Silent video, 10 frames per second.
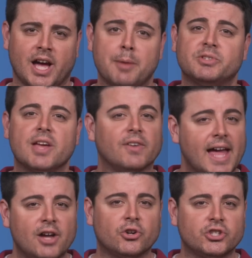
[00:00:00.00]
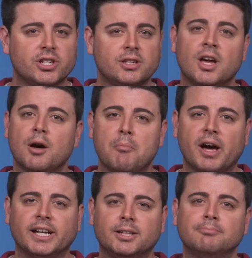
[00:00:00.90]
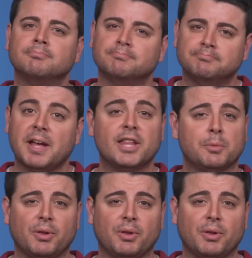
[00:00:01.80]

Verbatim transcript: I'm saving energy, money, and the